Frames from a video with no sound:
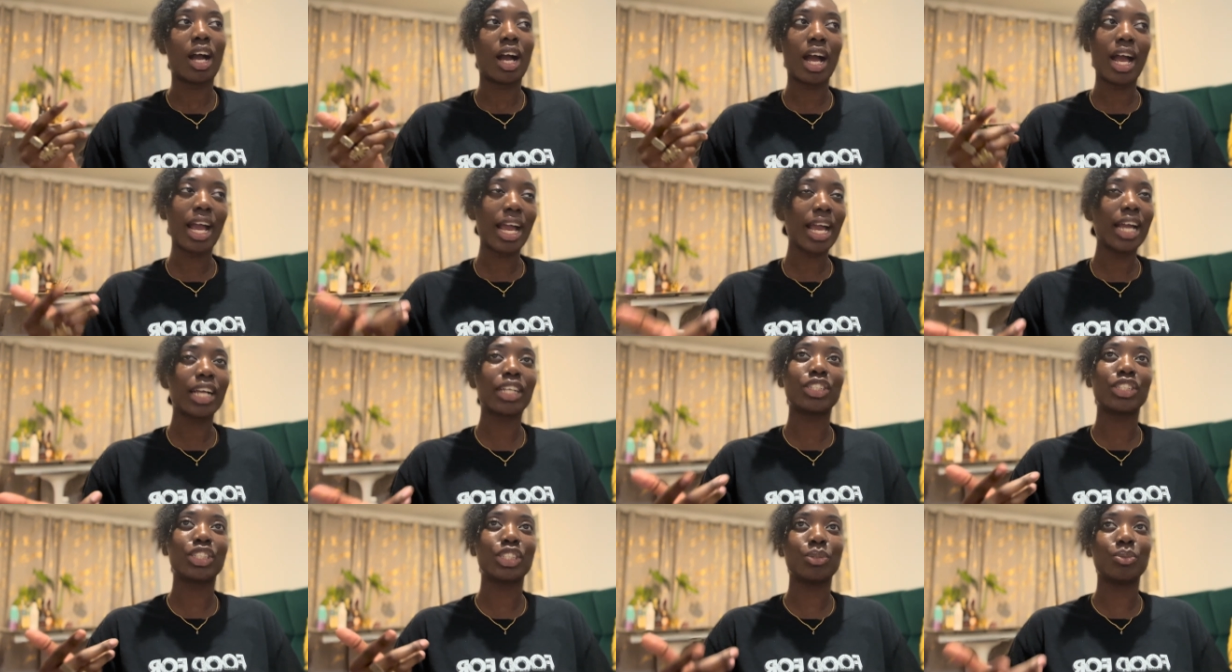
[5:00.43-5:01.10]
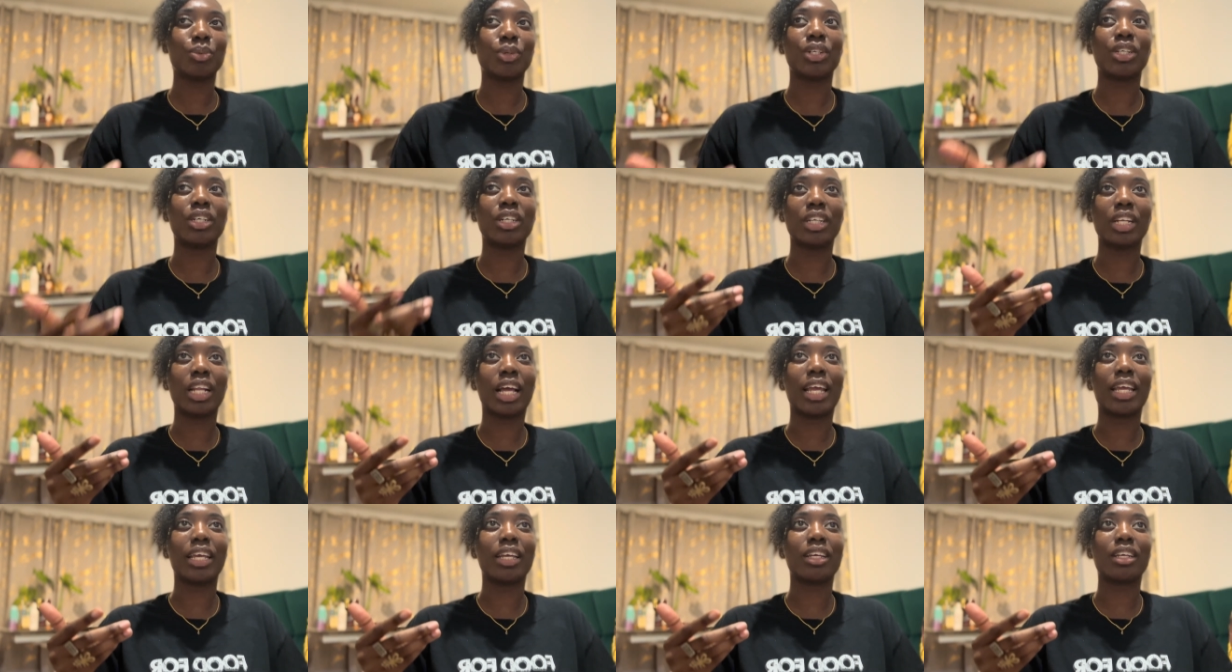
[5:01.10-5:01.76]
I actually want to
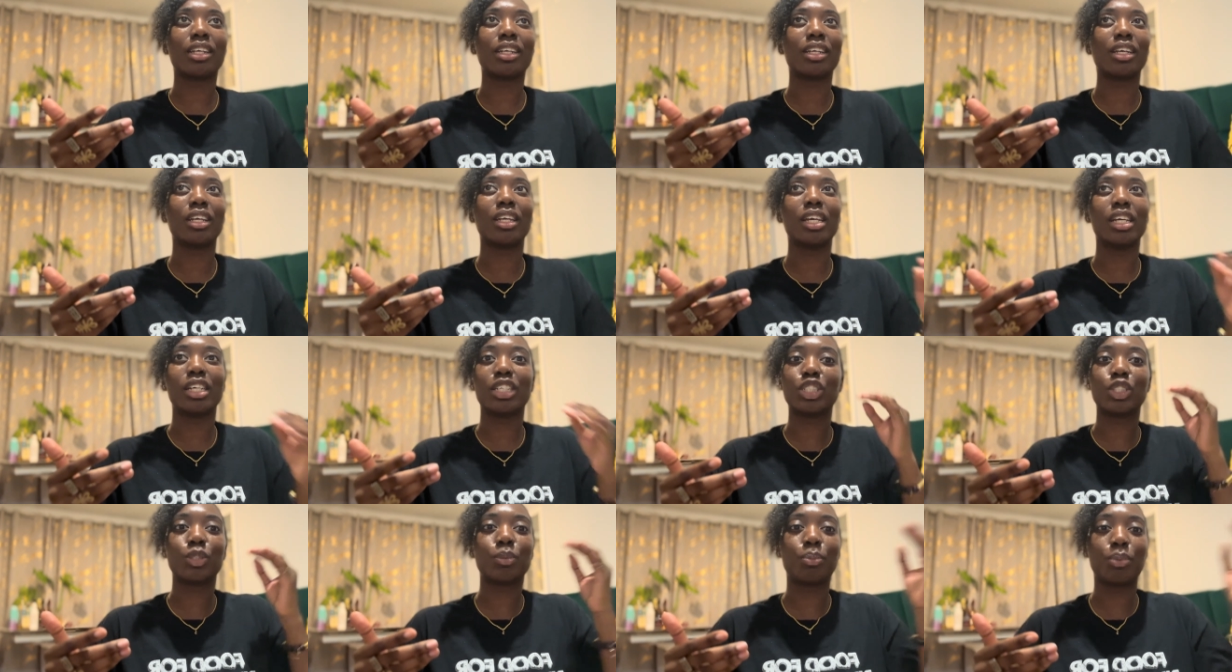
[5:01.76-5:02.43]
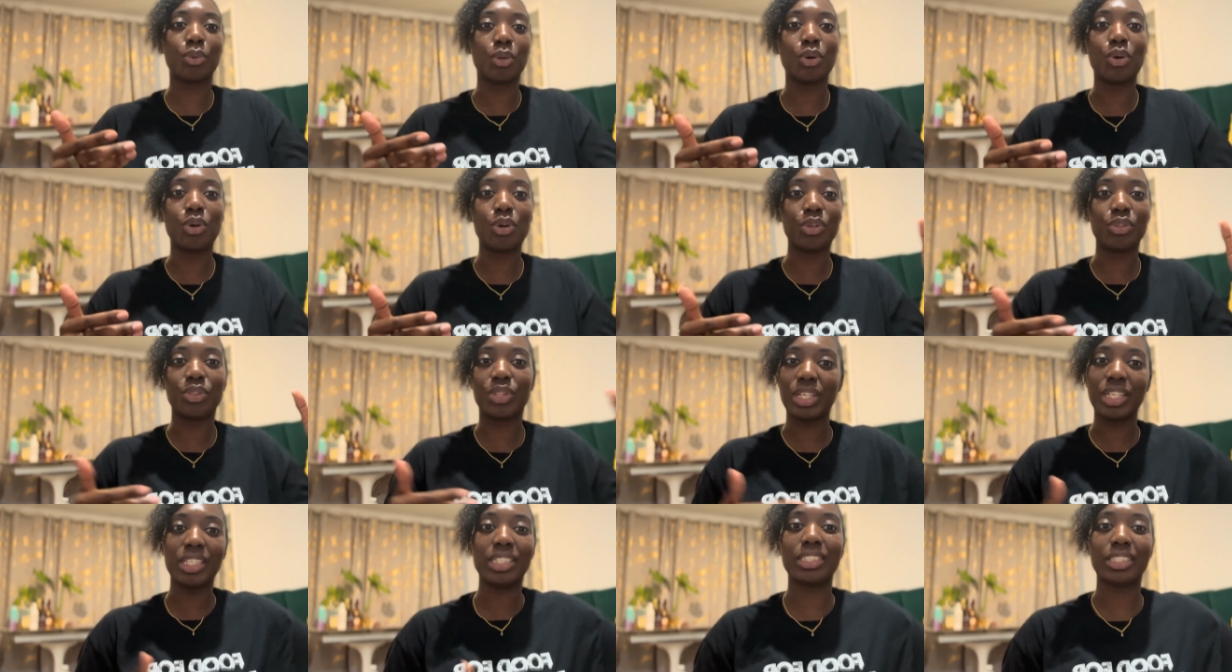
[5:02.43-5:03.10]
like explore
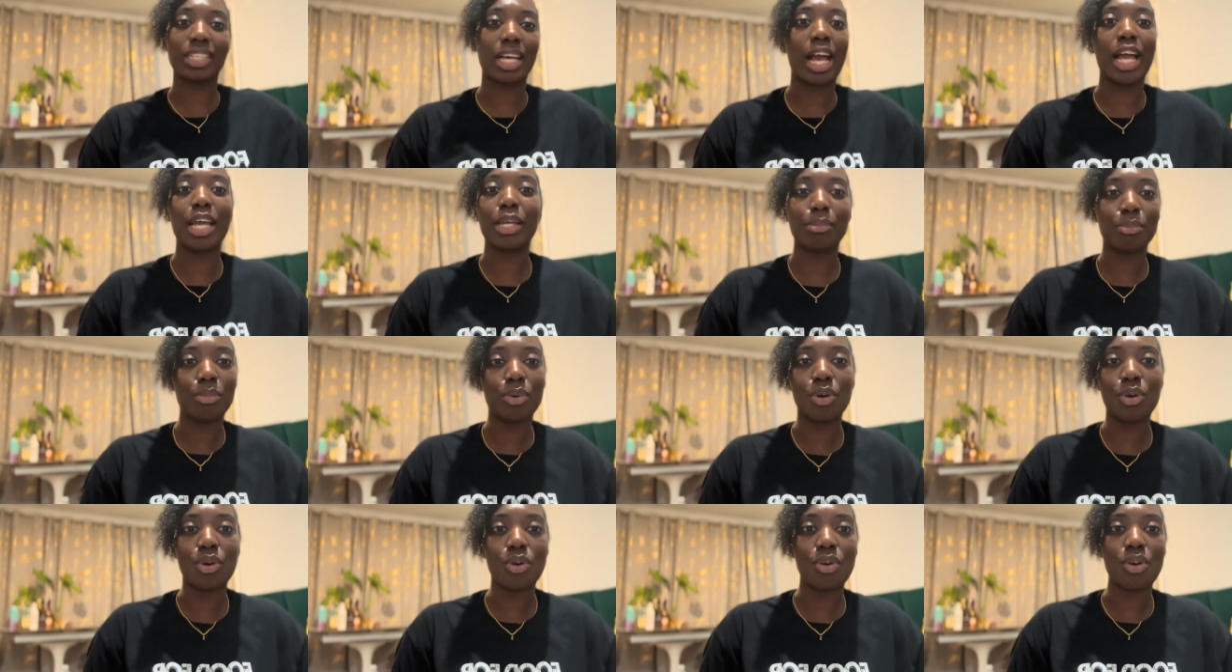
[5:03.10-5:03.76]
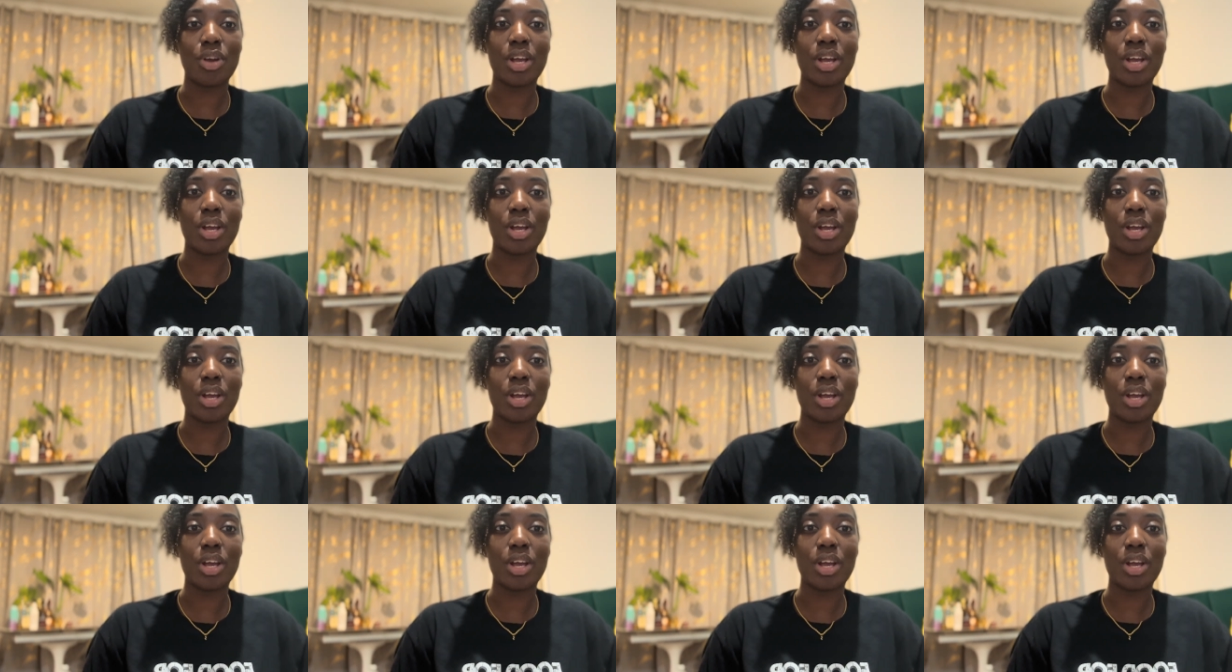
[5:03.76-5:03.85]
this side more